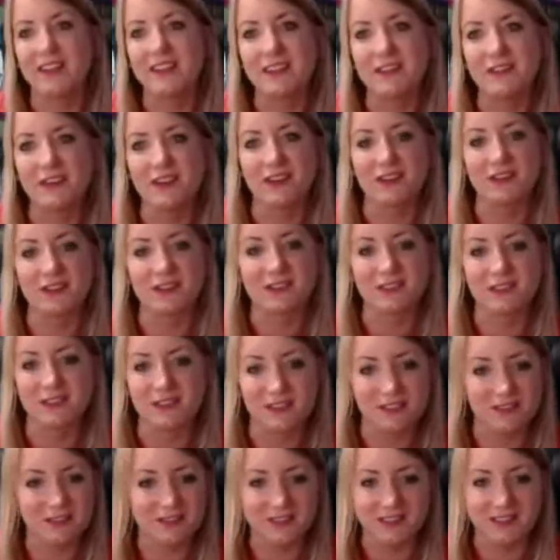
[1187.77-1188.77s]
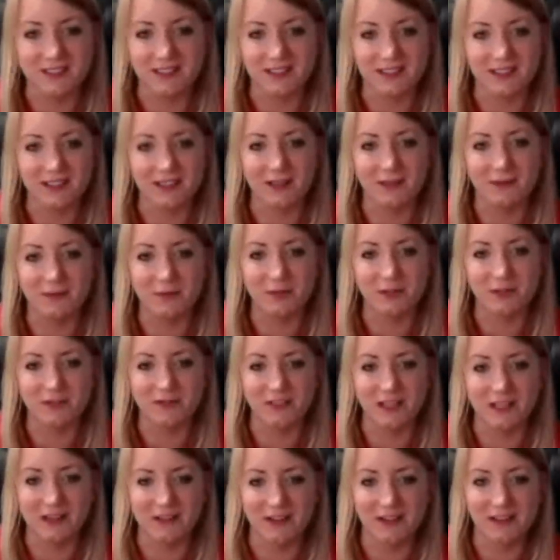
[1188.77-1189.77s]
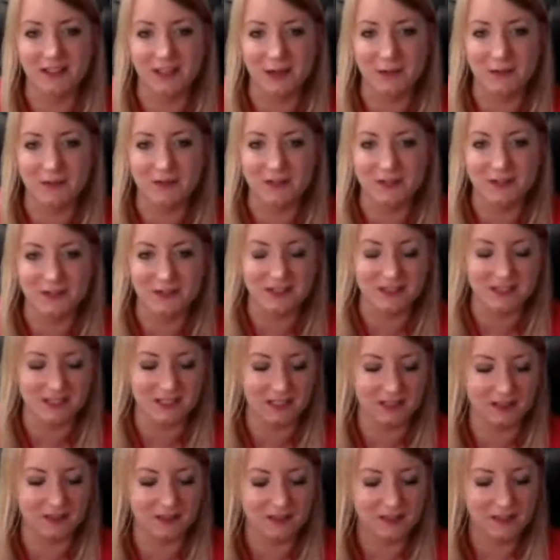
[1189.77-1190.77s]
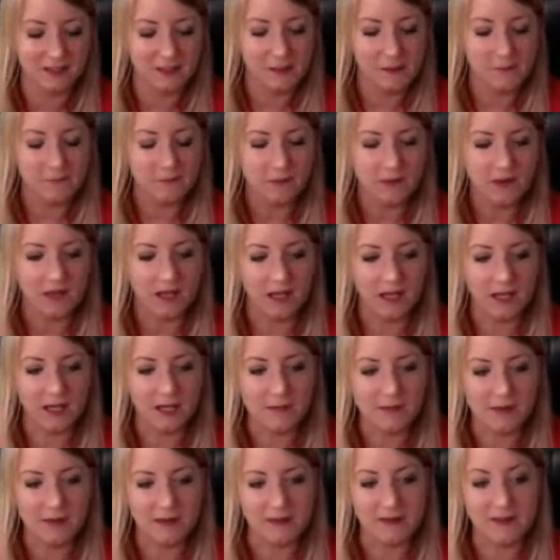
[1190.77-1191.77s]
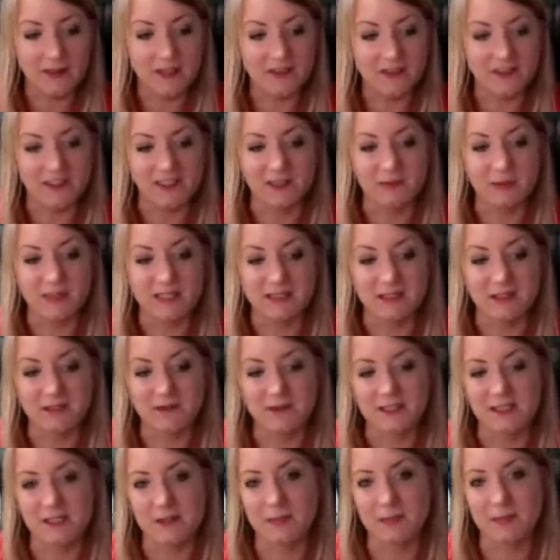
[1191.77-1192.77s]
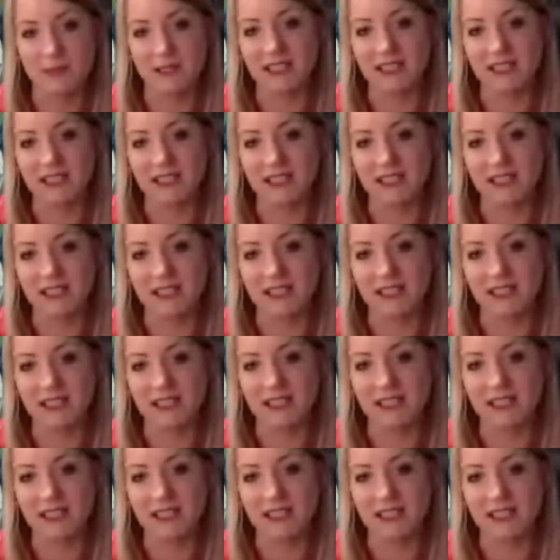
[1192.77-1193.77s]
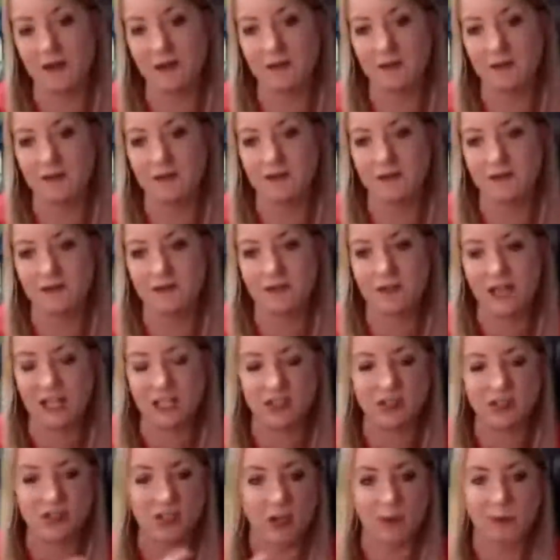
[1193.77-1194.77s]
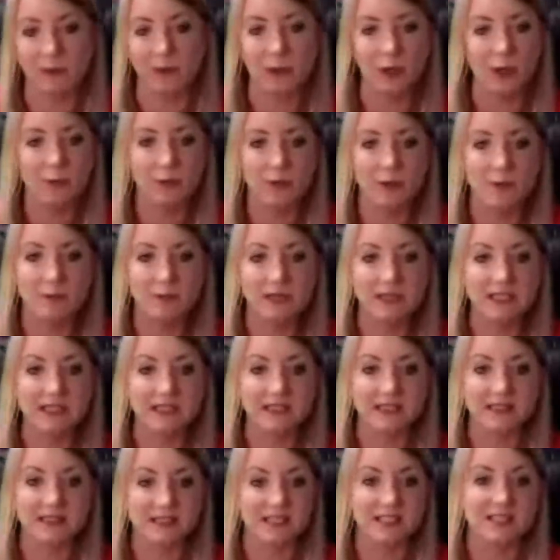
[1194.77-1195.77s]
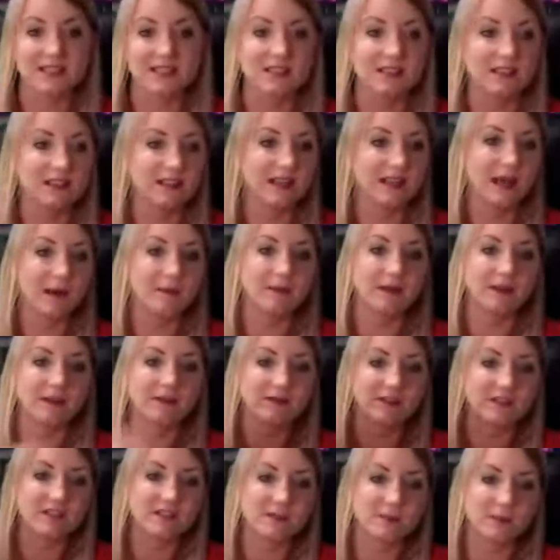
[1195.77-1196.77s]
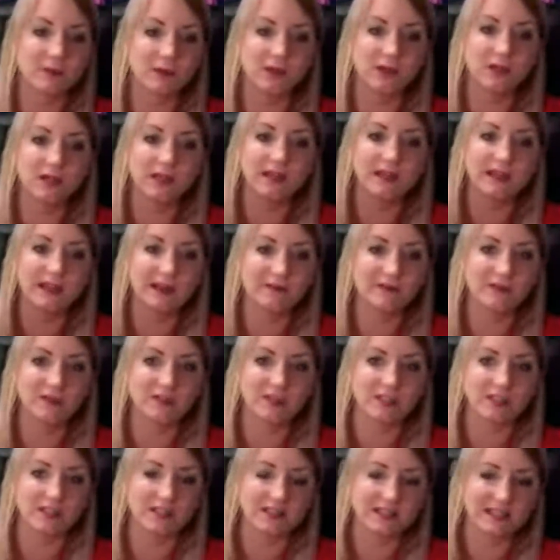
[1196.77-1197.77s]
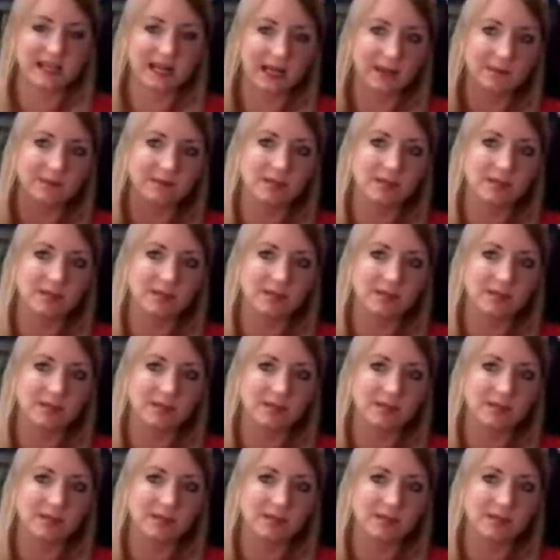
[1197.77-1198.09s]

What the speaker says: You've got to just, you know, pull your finger out and go on with it, do yourself. And the third thing is business visibility, you know, that showing up and being consistent and being visible and leveraging your time.